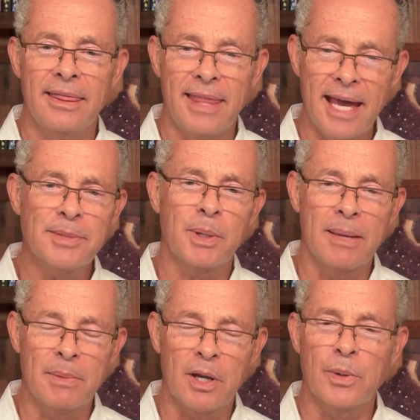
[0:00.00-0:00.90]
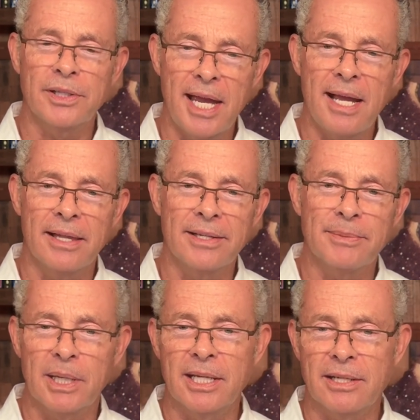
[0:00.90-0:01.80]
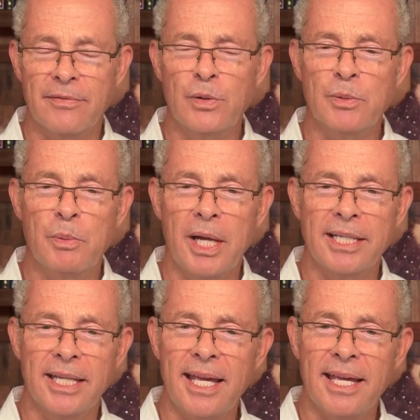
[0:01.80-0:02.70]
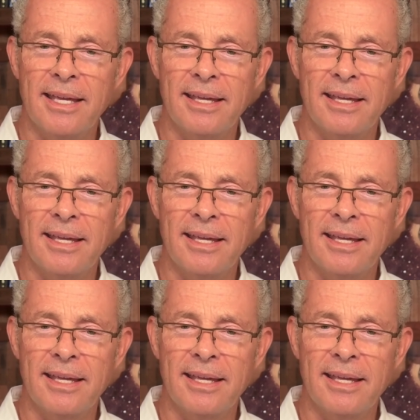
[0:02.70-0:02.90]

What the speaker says: That's becoming a real challenge because our food supply today